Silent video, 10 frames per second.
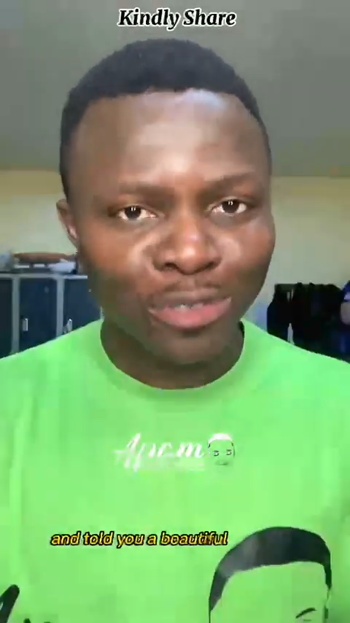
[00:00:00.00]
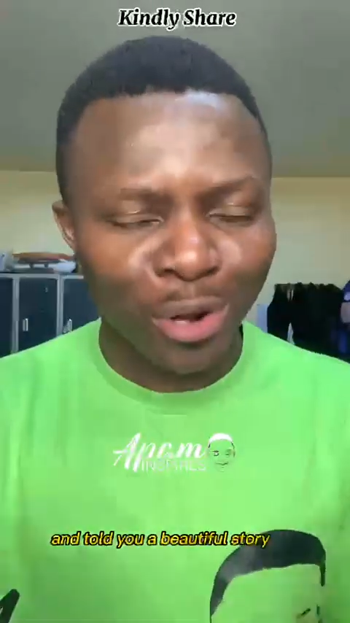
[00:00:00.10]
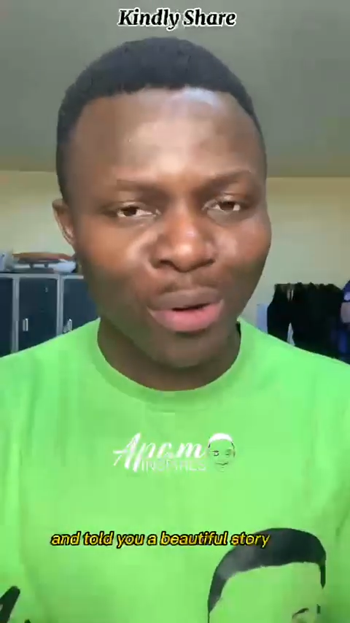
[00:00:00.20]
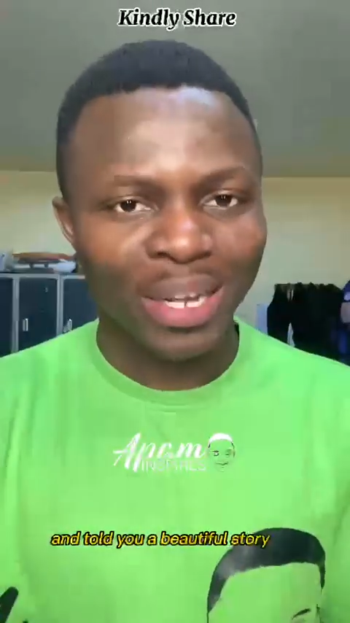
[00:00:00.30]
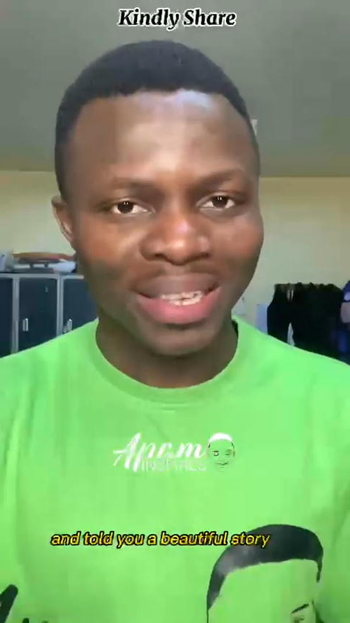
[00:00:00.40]

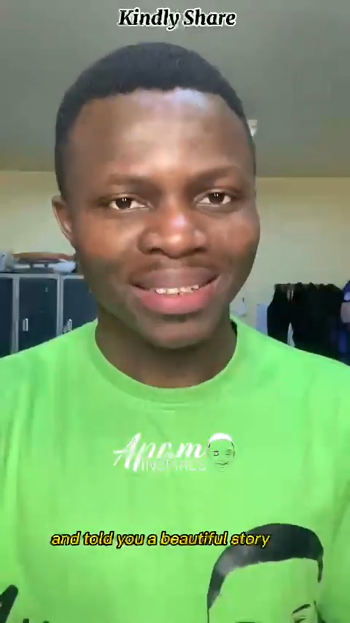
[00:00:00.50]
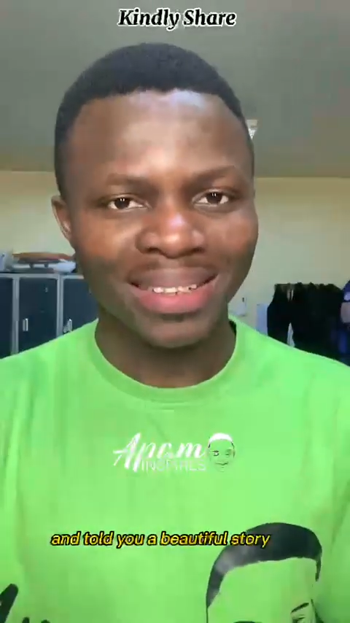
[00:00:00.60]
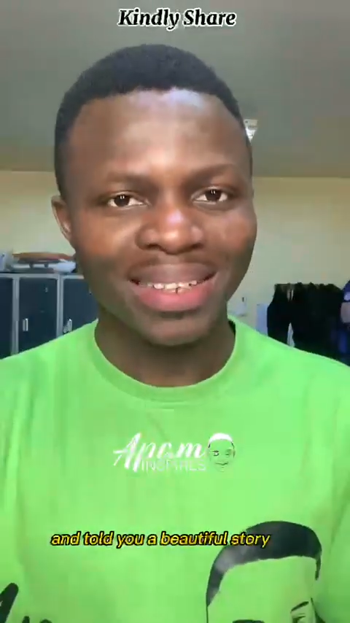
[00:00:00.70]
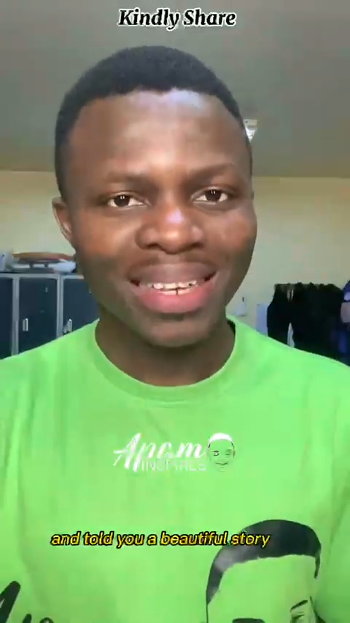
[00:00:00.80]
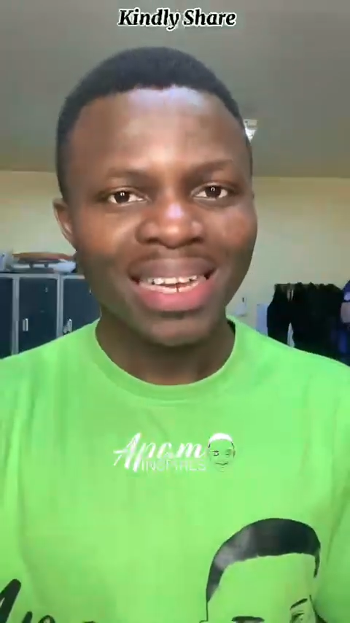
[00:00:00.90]
story
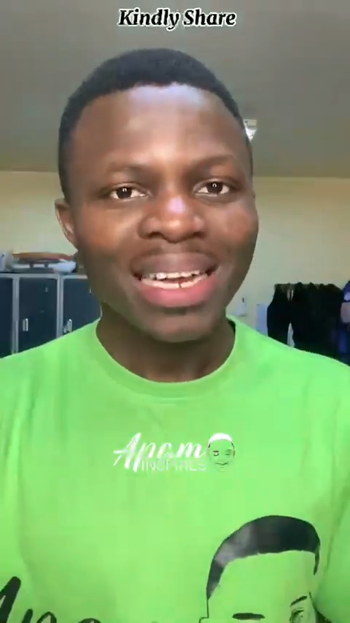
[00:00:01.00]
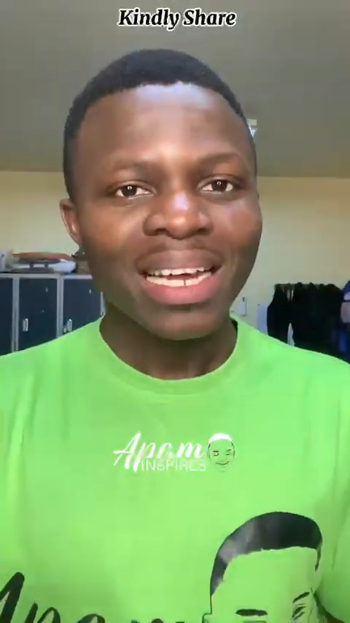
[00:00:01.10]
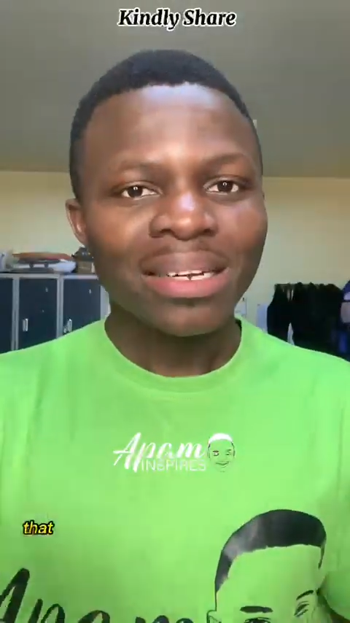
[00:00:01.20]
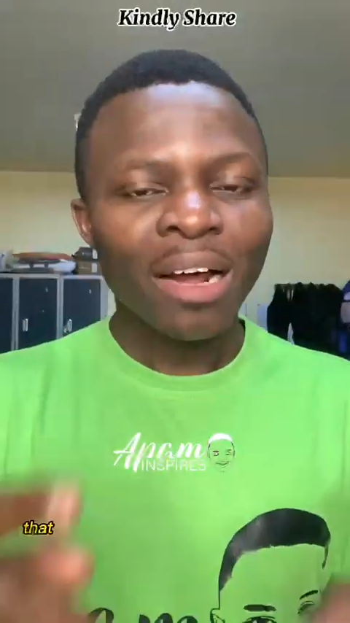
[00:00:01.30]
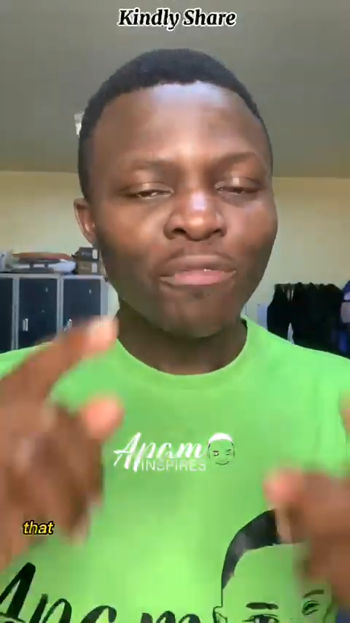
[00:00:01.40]

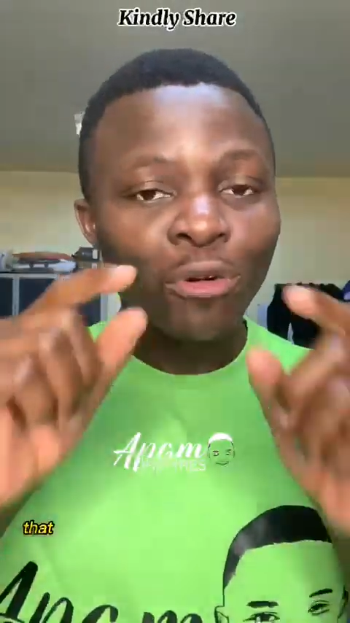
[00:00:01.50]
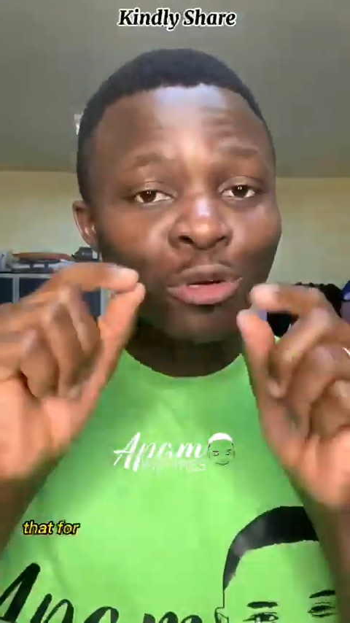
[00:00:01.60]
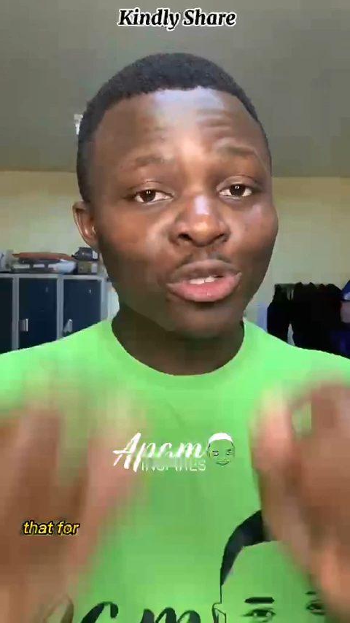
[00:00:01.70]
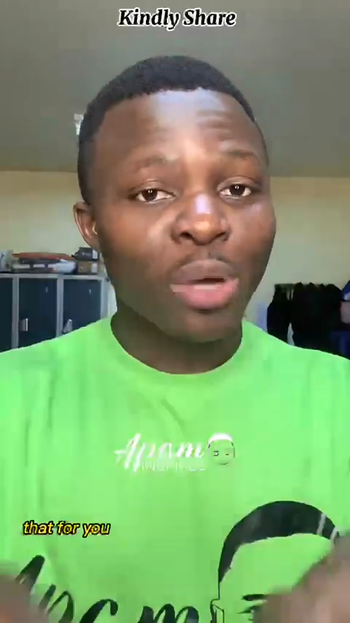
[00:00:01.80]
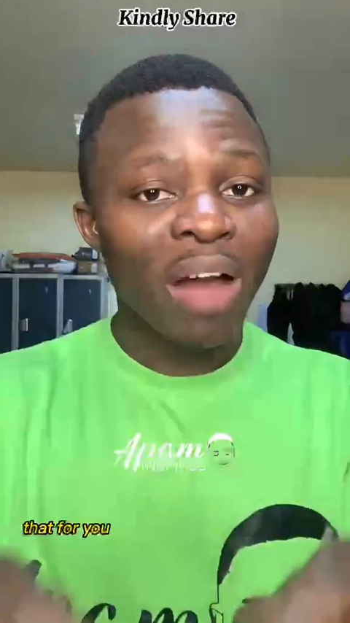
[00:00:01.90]
that for
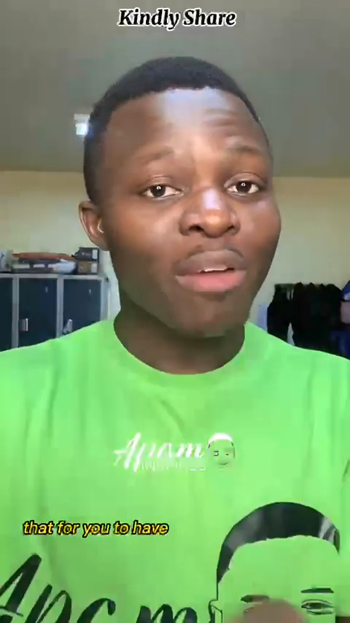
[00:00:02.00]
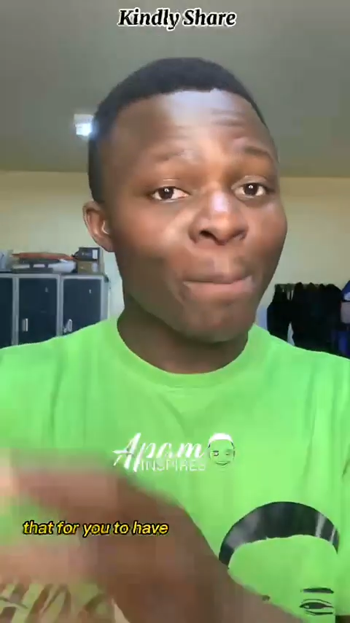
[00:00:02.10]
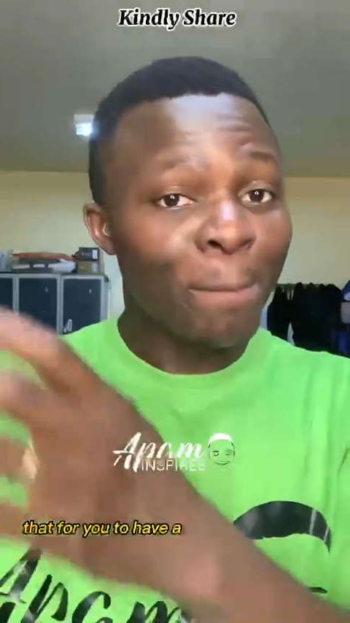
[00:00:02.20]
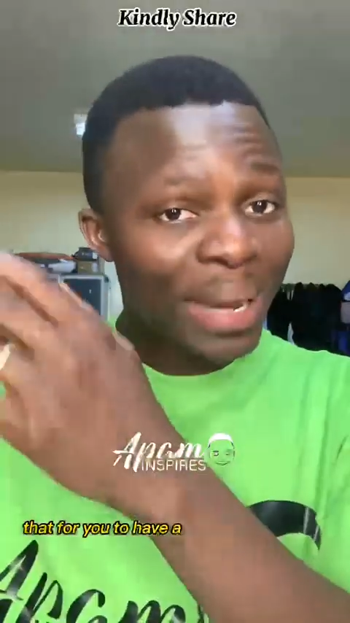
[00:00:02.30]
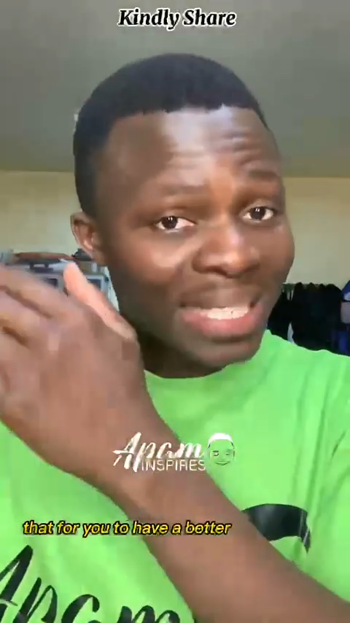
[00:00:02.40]
you to have a
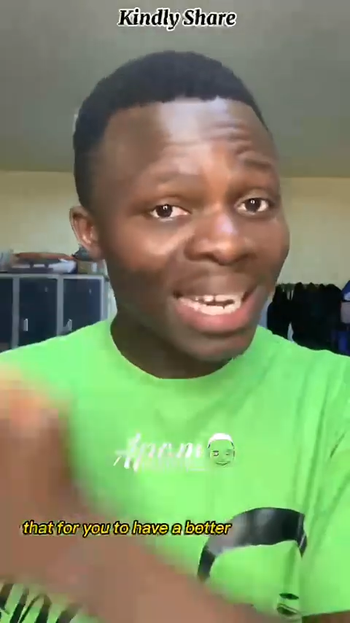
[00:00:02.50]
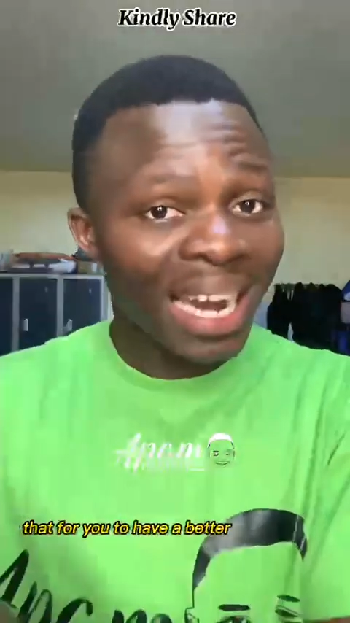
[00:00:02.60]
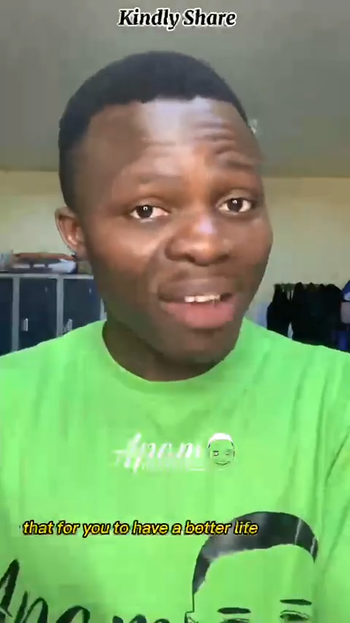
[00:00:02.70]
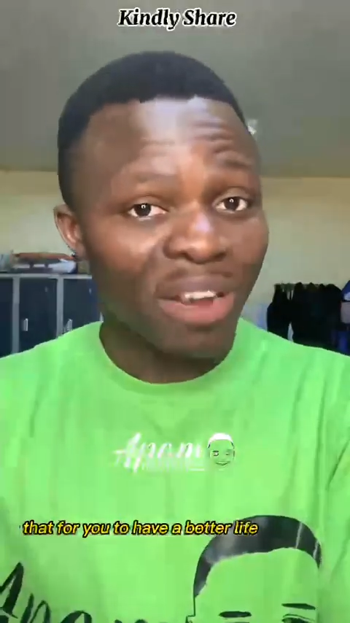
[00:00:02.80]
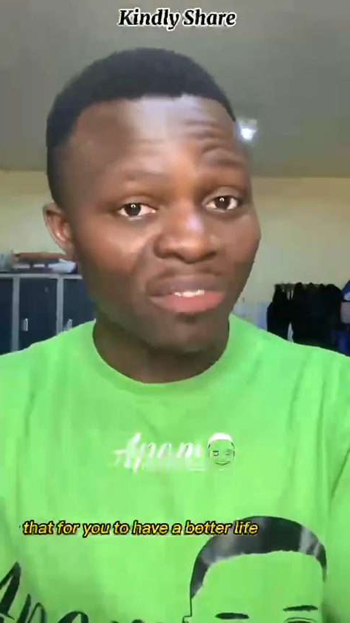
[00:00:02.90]
better
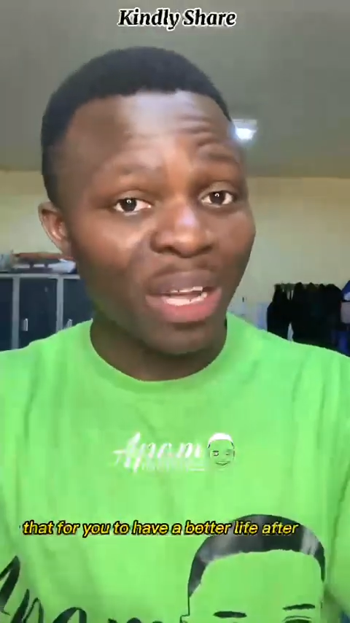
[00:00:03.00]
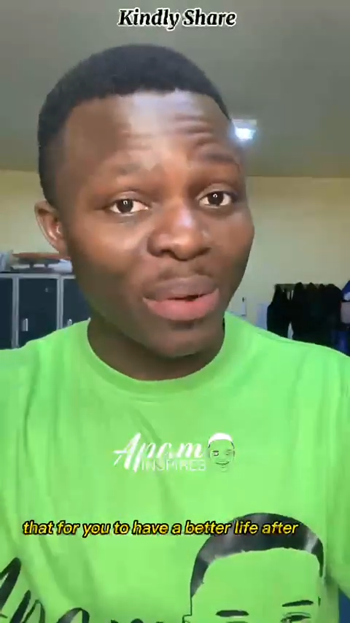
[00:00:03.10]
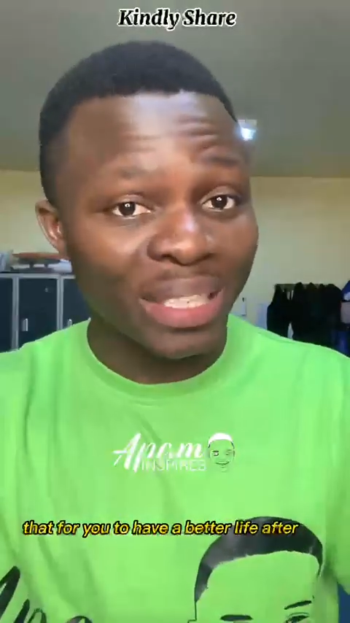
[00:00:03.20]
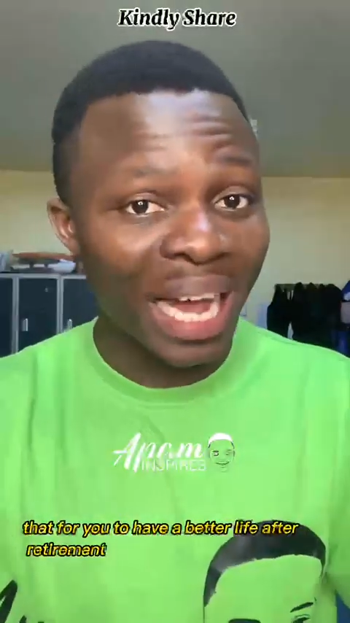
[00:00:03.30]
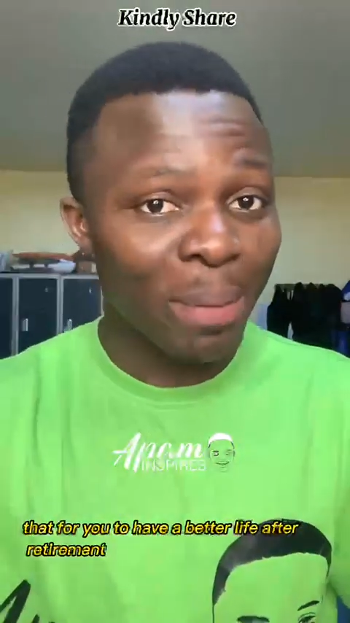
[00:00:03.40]
life after
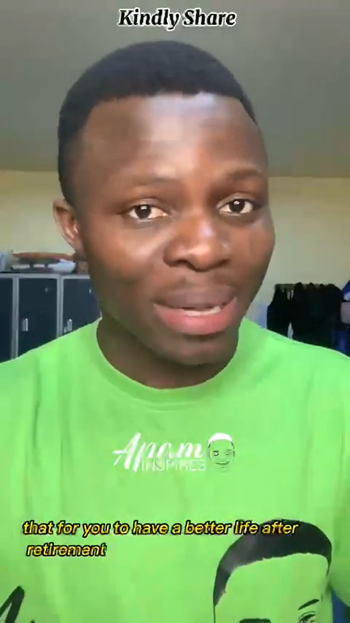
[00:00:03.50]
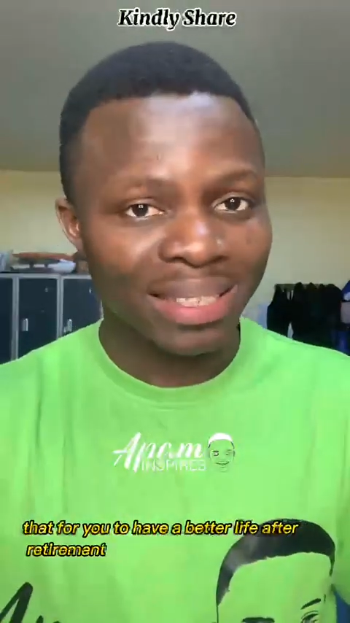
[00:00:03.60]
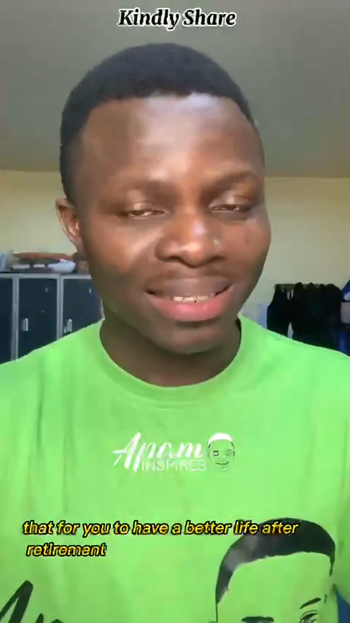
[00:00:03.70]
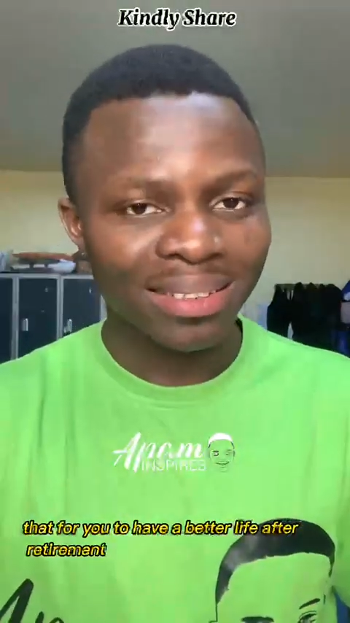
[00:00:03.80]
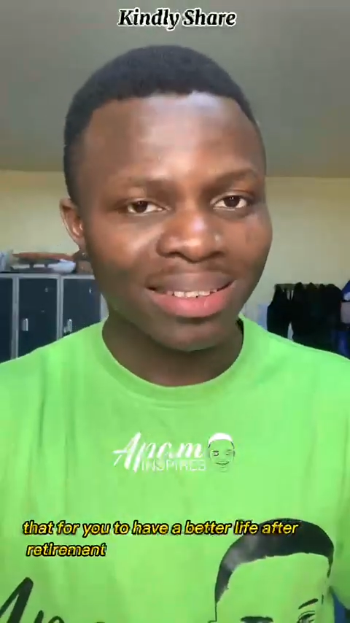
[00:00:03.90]
retirement,